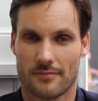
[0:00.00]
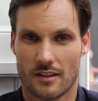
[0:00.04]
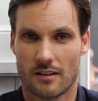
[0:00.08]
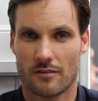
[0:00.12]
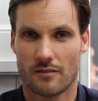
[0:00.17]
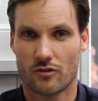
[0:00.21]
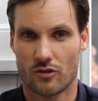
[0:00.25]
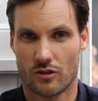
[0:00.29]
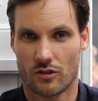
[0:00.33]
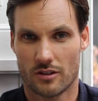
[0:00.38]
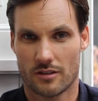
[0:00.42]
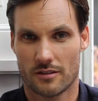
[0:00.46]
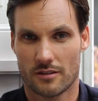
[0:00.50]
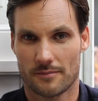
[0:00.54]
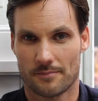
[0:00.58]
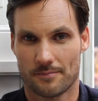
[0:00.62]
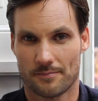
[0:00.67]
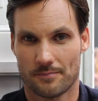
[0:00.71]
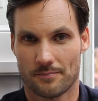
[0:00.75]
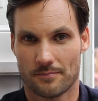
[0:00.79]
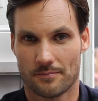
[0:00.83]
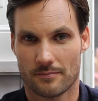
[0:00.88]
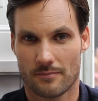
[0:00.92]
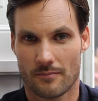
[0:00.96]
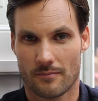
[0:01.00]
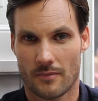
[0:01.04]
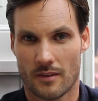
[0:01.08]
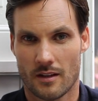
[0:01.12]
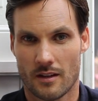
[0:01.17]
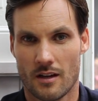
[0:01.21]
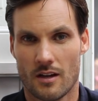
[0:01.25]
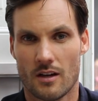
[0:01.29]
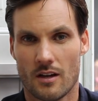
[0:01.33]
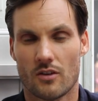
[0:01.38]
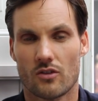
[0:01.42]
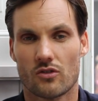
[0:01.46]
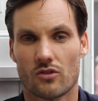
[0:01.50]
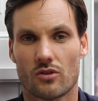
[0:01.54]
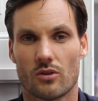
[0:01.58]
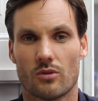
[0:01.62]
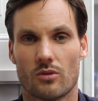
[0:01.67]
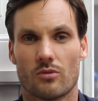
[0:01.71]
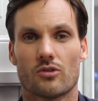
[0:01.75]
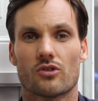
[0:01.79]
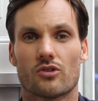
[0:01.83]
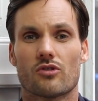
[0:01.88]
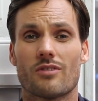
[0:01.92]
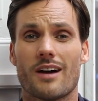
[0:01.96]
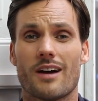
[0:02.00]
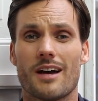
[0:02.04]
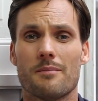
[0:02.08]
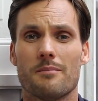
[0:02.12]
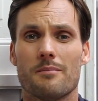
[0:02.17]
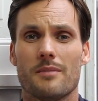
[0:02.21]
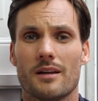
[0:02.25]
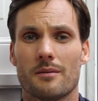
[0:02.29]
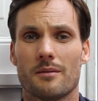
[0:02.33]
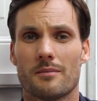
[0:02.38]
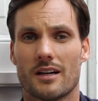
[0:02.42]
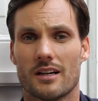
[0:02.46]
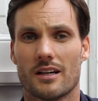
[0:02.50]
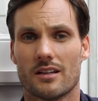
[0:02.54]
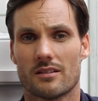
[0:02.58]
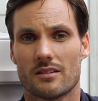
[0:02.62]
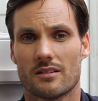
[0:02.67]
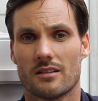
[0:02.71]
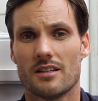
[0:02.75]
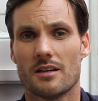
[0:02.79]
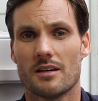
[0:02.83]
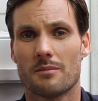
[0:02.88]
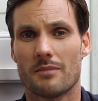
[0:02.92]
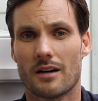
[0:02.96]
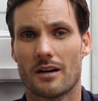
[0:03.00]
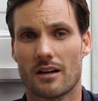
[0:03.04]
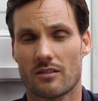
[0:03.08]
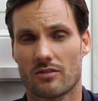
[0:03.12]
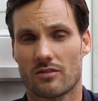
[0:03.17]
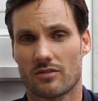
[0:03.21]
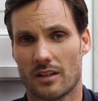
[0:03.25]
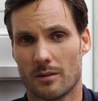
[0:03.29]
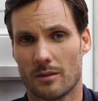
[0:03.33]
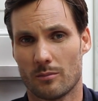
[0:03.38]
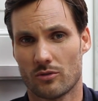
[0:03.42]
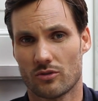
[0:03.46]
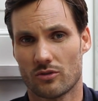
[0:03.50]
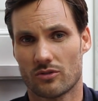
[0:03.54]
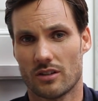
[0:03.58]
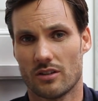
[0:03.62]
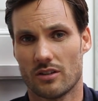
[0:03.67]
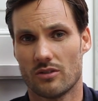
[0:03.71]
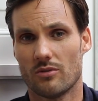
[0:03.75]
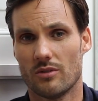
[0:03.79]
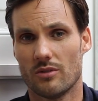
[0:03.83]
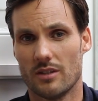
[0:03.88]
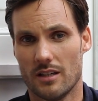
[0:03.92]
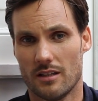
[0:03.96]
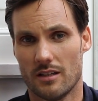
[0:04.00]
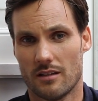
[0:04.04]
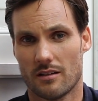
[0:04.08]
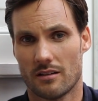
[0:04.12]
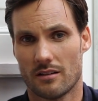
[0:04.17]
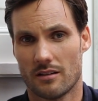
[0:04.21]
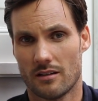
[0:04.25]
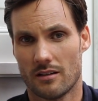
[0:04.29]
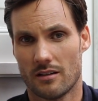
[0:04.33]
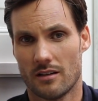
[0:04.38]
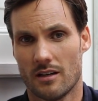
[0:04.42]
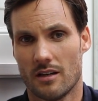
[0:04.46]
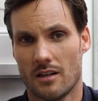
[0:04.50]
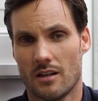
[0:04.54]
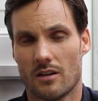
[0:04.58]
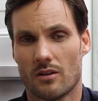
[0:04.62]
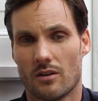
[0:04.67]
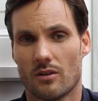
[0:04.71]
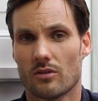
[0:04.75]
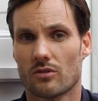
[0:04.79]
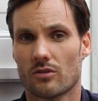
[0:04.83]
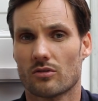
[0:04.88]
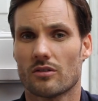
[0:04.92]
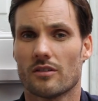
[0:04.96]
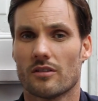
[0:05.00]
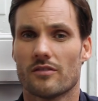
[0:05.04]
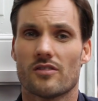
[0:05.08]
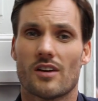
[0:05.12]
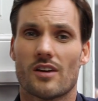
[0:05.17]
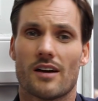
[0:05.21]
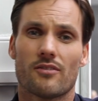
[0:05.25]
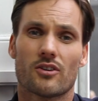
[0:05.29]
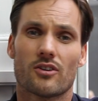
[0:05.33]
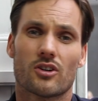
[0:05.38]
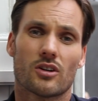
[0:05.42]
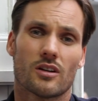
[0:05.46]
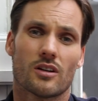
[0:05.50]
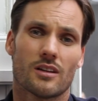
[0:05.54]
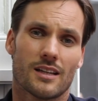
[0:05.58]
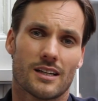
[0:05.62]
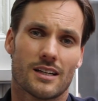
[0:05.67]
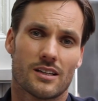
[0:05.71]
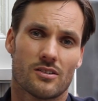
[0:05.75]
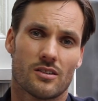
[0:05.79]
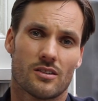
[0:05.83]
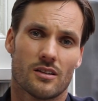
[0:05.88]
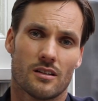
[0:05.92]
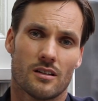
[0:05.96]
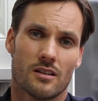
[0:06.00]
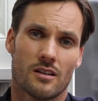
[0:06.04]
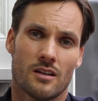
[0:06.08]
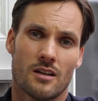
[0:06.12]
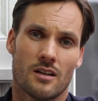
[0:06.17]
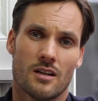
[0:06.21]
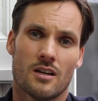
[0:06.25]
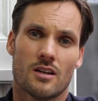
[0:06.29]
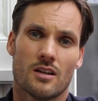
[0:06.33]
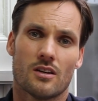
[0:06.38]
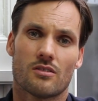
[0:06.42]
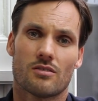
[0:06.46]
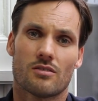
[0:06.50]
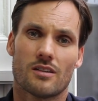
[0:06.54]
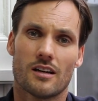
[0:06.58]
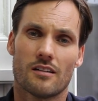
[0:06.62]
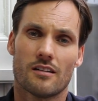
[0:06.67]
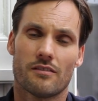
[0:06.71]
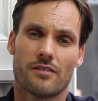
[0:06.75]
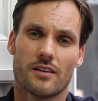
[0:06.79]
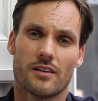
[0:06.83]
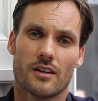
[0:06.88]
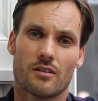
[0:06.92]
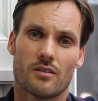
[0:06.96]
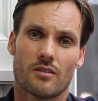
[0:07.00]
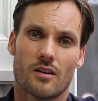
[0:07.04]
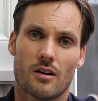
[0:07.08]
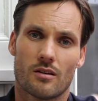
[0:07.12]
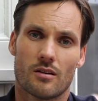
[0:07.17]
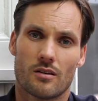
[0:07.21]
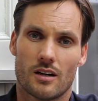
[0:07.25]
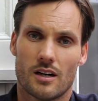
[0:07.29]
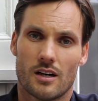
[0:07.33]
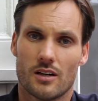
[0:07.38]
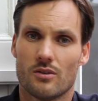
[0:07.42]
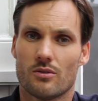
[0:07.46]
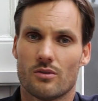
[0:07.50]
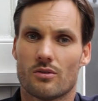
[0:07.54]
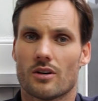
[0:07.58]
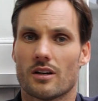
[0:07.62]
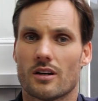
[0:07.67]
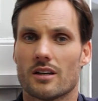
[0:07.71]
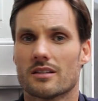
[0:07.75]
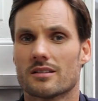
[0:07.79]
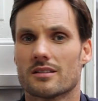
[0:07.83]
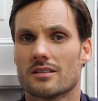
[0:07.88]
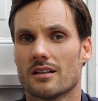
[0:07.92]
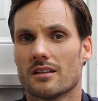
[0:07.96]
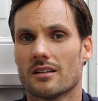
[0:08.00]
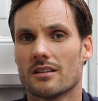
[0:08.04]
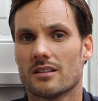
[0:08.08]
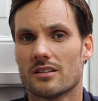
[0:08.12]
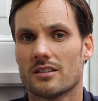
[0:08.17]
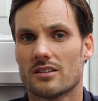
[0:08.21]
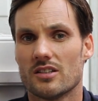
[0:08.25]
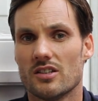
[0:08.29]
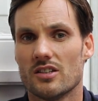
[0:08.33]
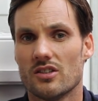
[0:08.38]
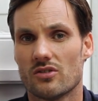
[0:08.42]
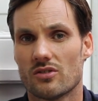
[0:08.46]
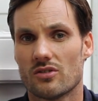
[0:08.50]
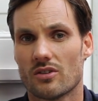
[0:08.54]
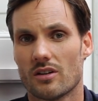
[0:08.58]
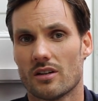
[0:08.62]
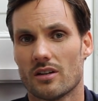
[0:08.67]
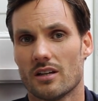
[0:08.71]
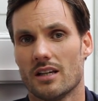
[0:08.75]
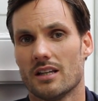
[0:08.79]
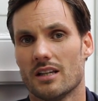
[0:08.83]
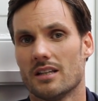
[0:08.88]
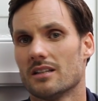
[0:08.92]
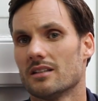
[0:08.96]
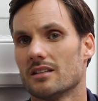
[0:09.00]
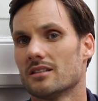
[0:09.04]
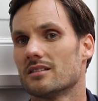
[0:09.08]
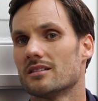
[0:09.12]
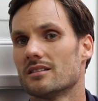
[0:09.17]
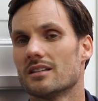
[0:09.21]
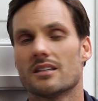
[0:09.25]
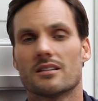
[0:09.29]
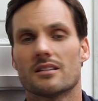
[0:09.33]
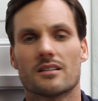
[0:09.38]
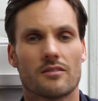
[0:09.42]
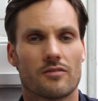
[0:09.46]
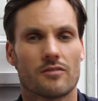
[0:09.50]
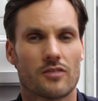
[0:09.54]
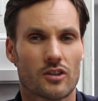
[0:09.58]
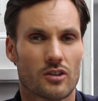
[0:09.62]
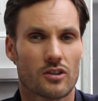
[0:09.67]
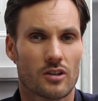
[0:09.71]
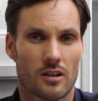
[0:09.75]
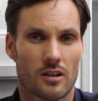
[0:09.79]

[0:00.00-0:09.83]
of course. So try and minimize the amount of samples that you need. Also, if you have a collection, try and figure out, are you going to sell this t-shirt in 6 different